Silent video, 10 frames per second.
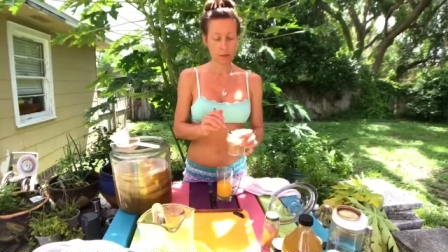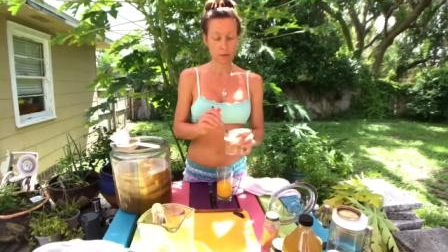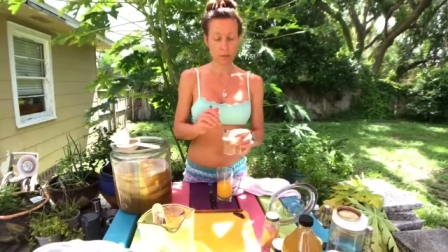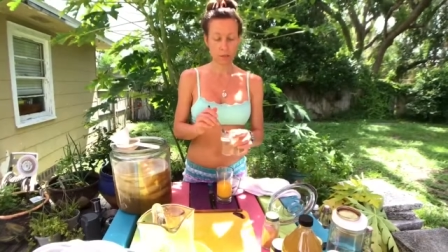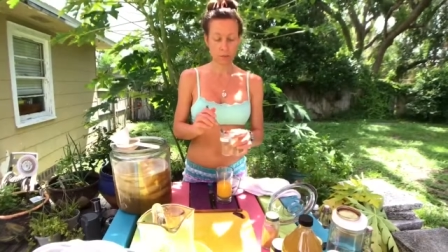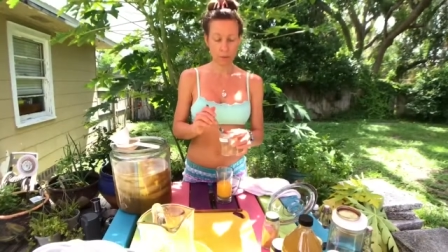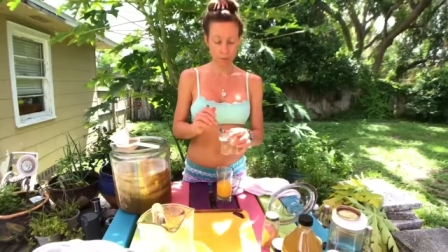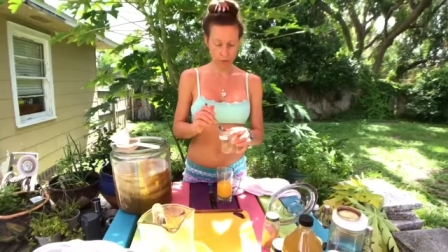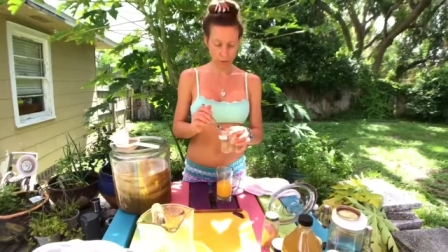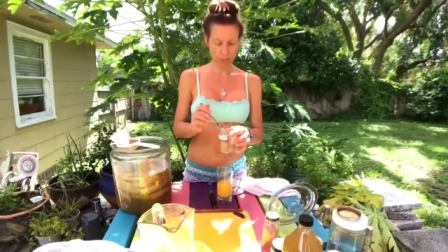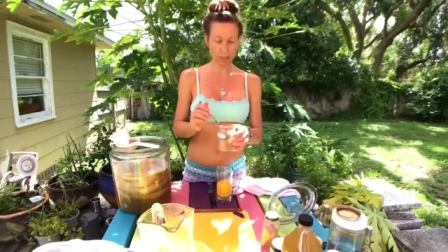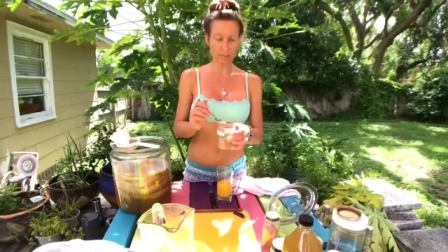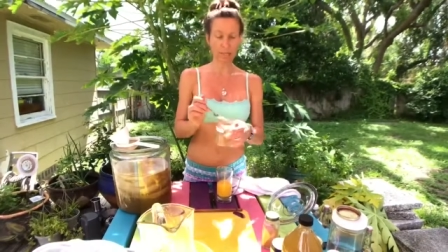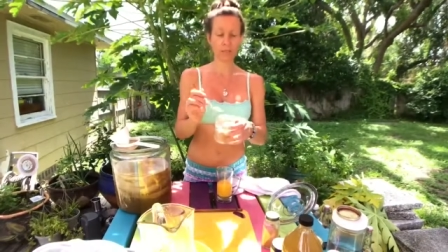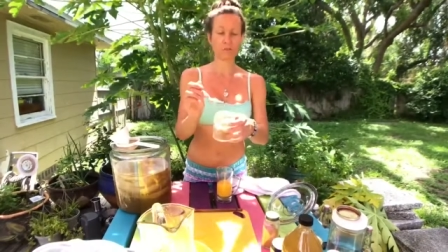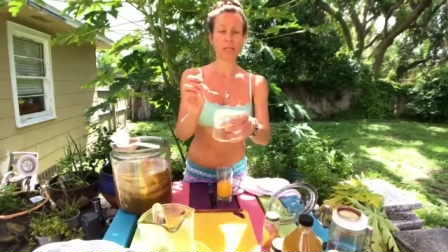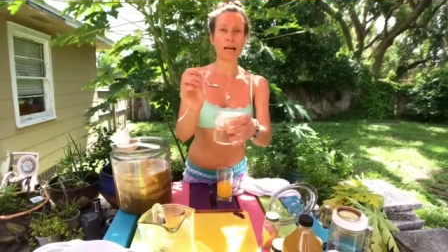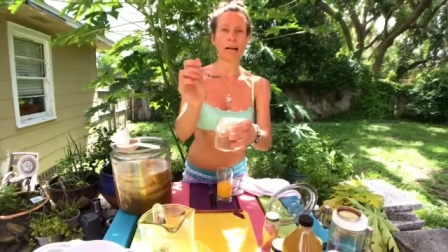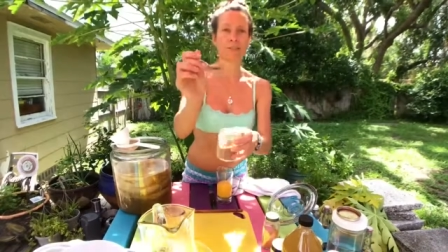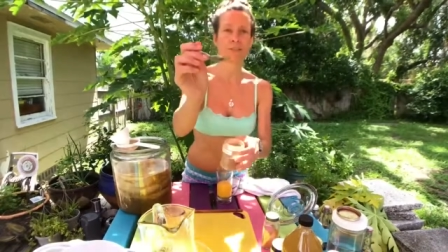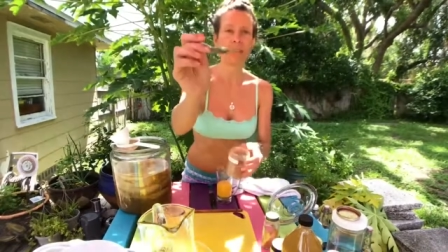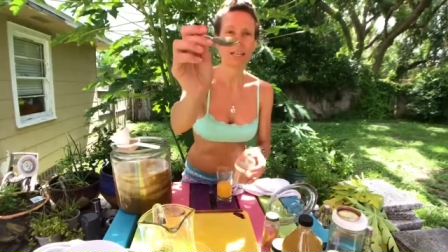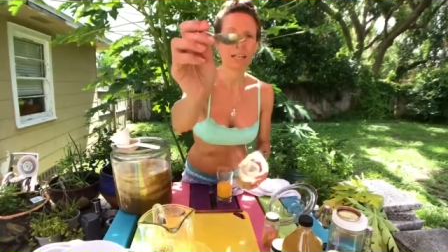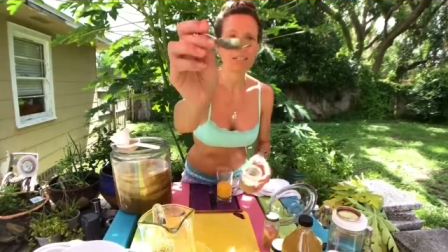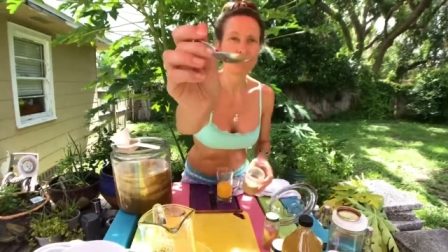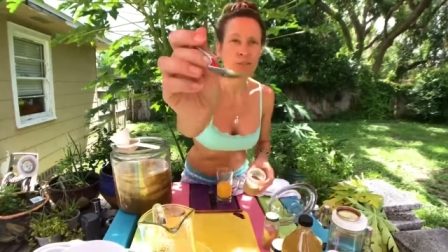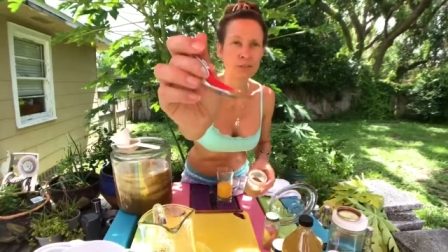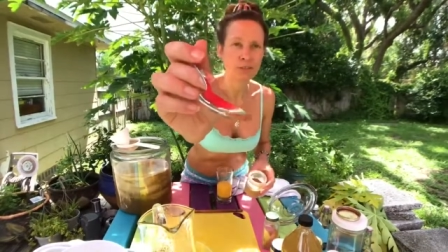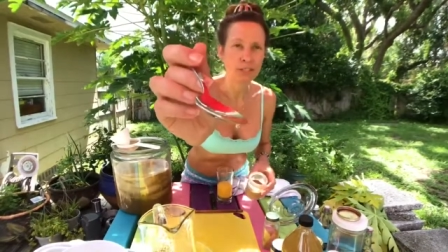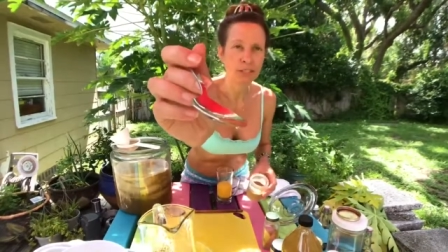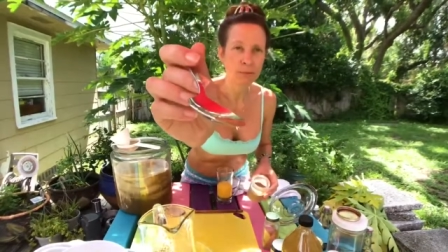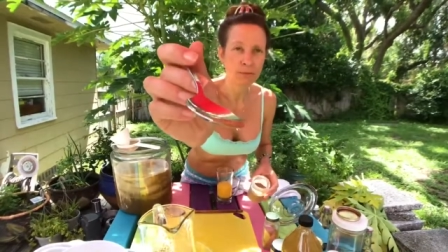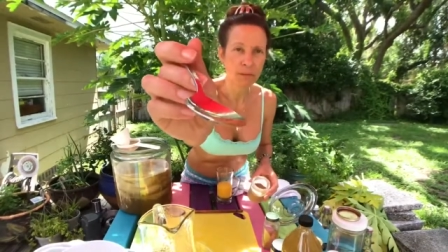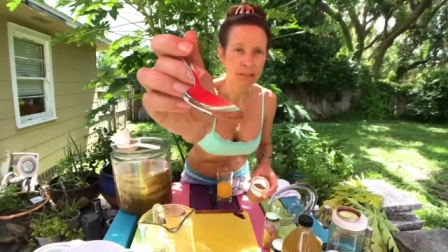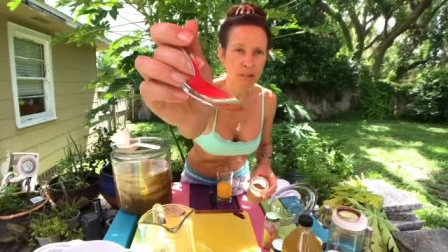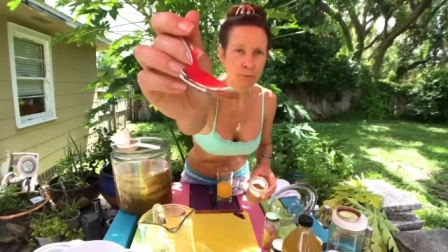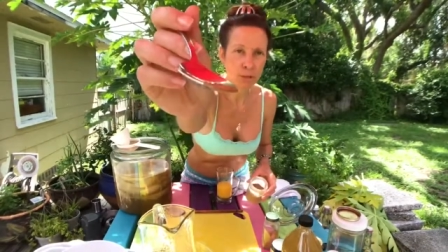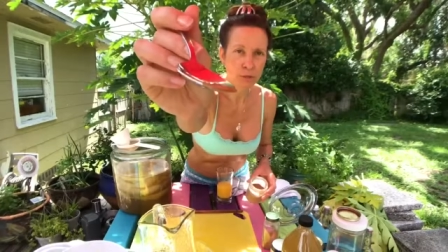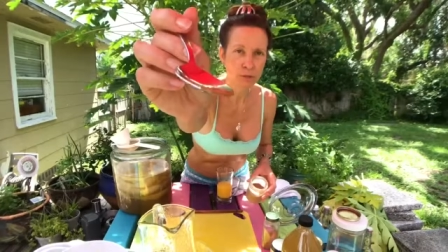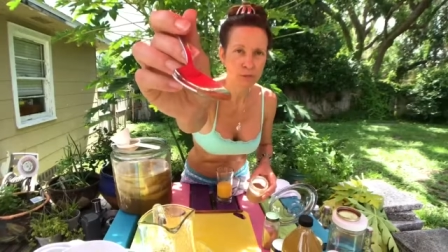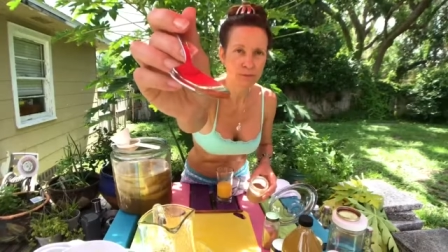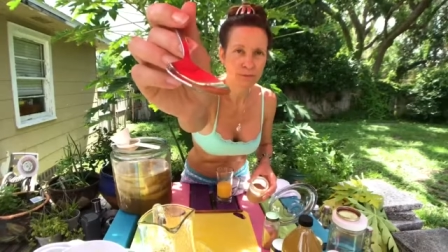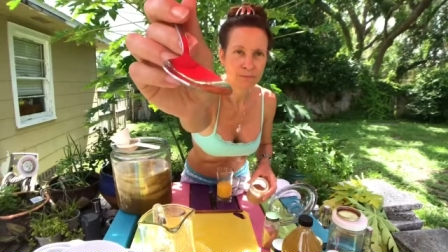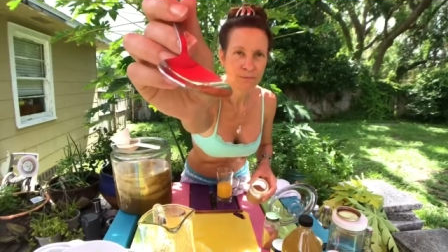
So I'm doing this in my own glass and I just use the tip of my spoon,